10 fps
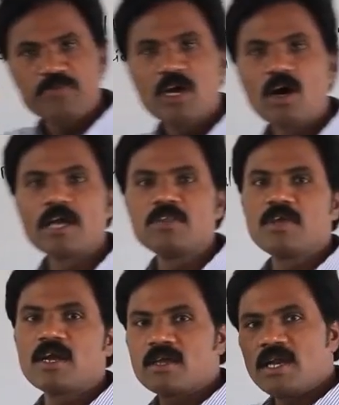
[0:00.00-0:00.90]

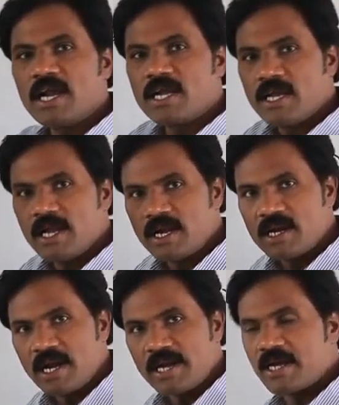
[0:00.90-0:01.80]
horizontal, it
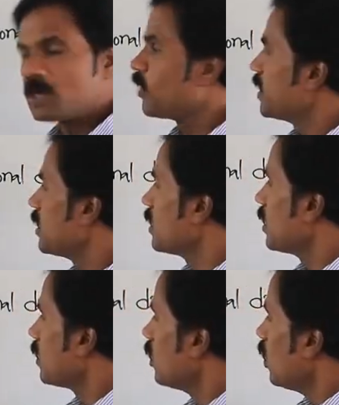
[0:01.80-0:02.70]
related to
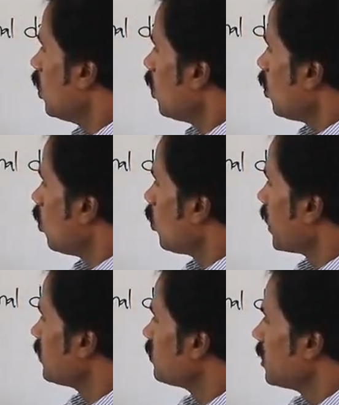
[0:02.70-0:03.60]
vertical.
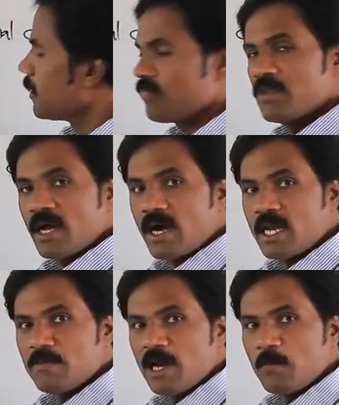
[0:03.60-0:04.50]
One is the
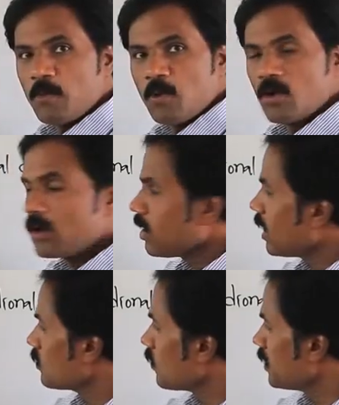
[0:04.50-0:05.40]
animal pole,
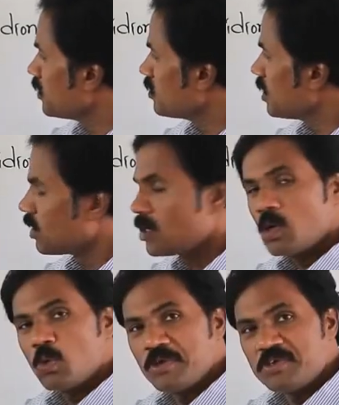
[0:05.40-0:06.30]
another one is
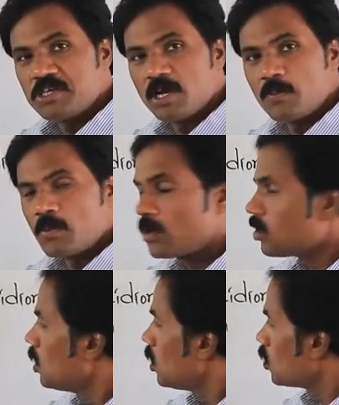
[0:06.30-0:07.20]
the vegetal pole.
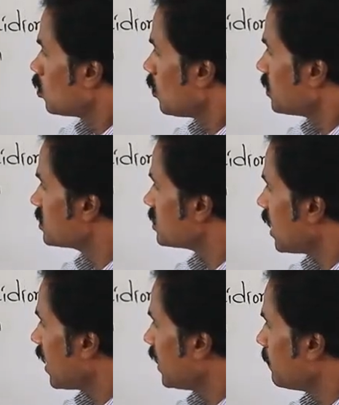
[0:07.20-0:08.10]
Towards
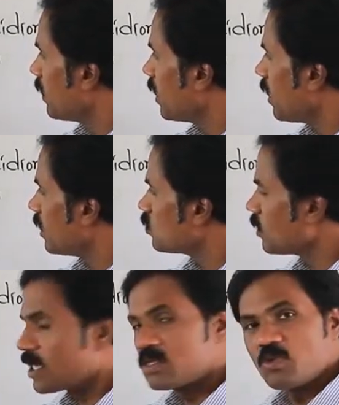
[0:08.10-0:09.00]
animal as
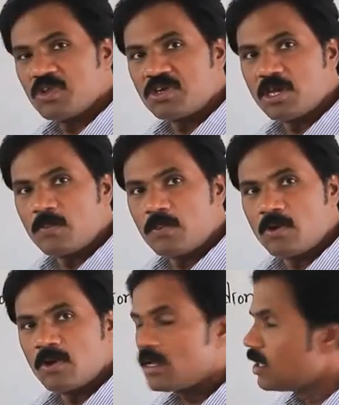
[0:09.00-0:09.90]
well as vegetal pole,